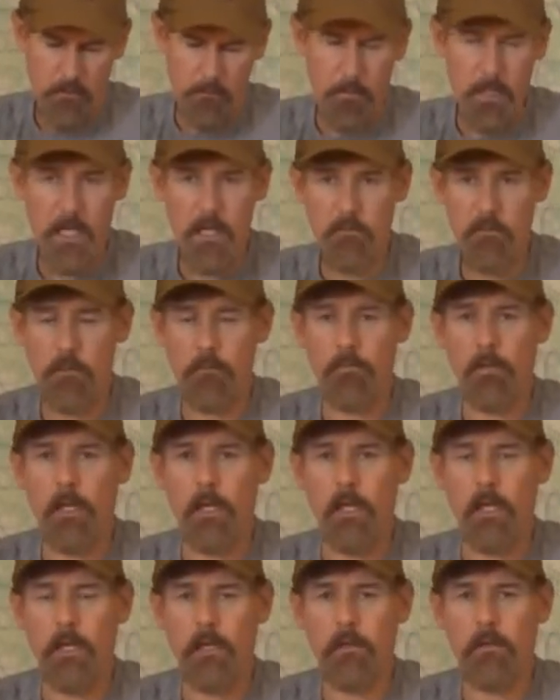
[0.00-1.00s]
payment
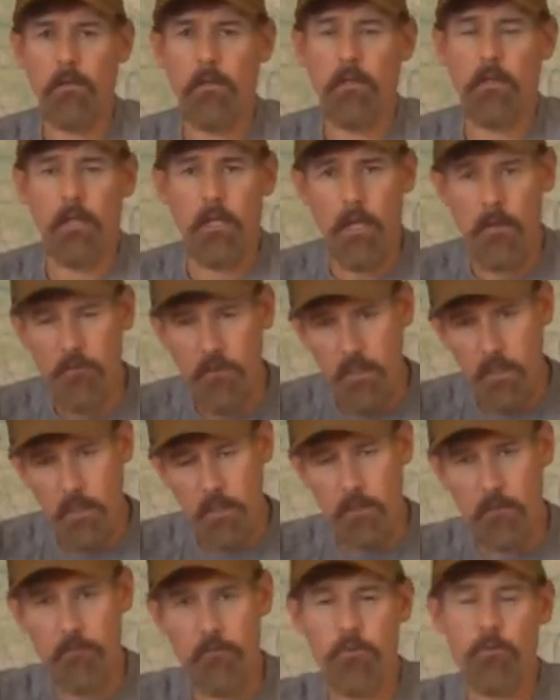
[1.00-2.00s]
plan, at the
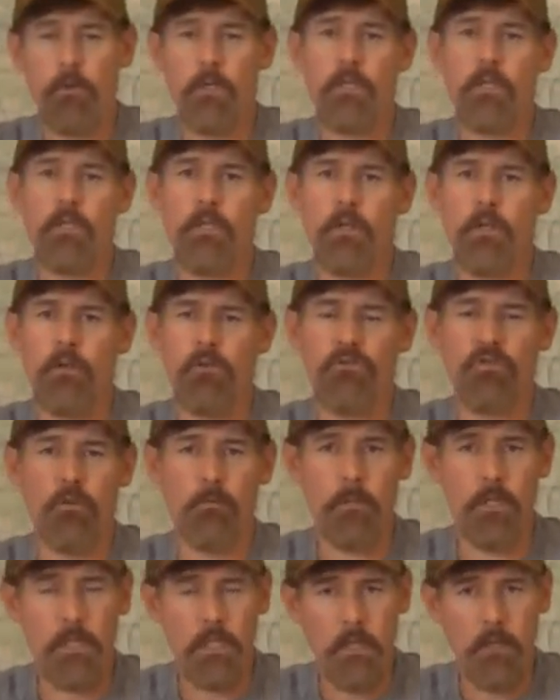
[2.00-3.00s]
end of 3 years
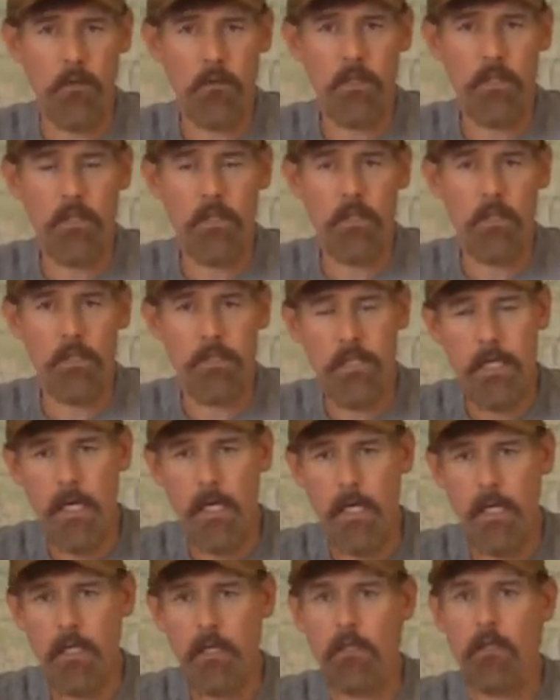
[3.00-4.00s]
you'll be guaranteed a
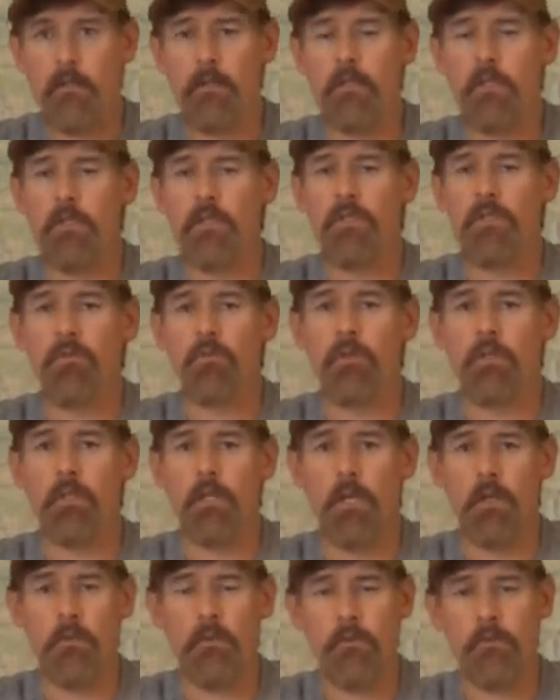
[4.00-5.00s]
tag, and then you will
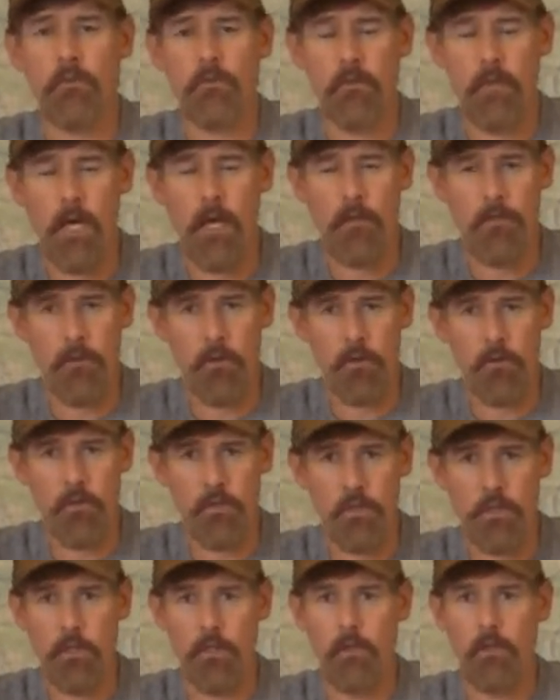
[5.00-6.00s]
hunt that 3rd
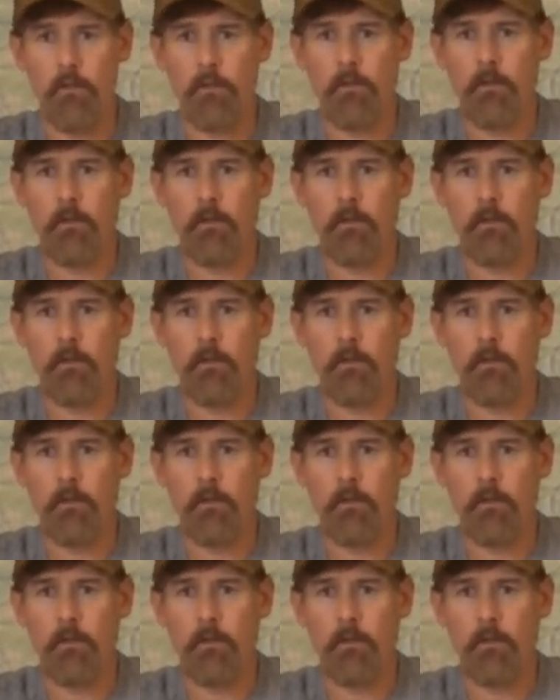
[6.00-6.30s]
year.